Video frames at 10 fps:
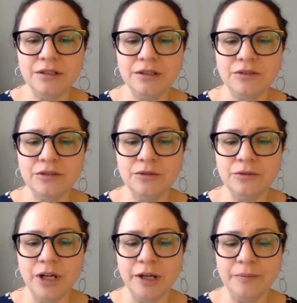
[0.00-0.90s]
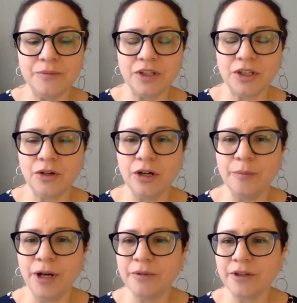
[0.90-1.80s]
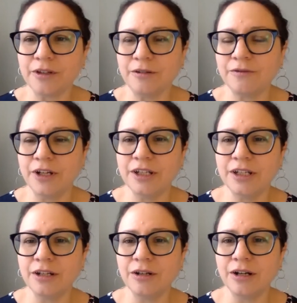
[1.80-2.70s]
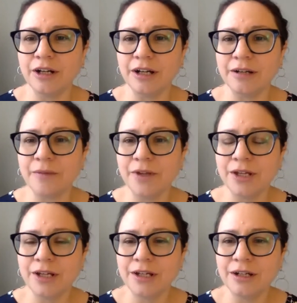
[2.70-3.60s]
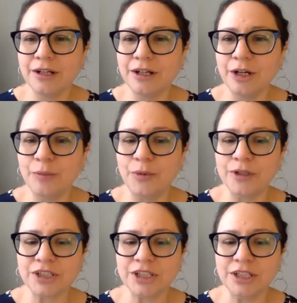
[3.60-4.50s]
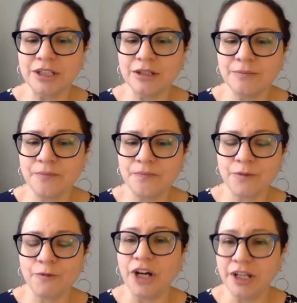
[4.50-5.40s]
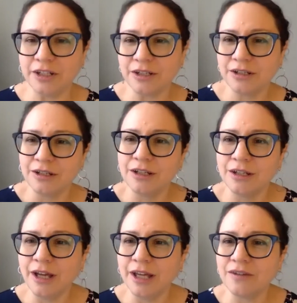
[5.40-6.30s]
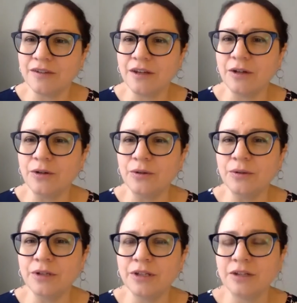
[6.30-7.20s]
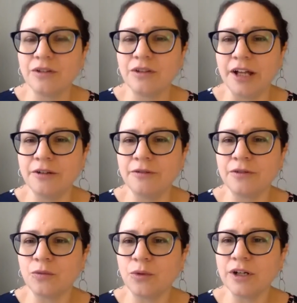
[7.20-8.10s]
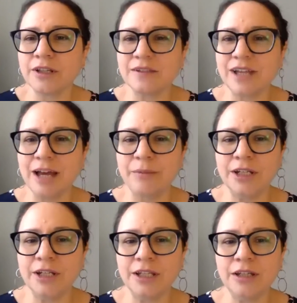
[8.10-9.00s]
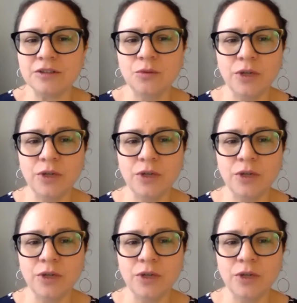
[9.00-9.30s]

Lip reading: secure a publicly funded abortion fund. And so there's a lot of good work that's happening here. So